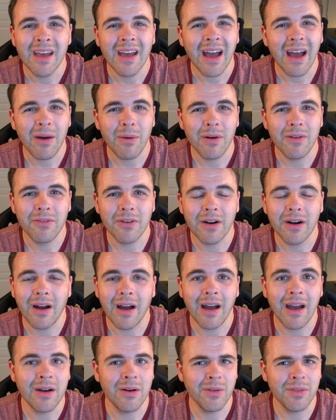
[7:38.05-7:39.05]

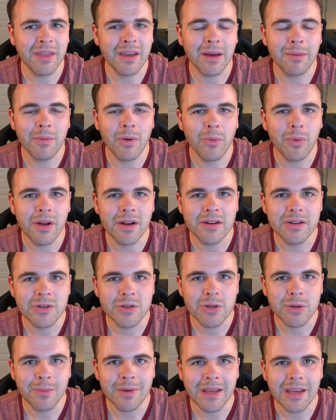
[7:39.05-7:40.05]
However, I don't think I'm gonna run into
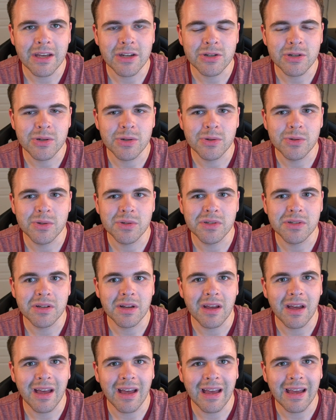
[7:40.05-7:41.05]
too many issues.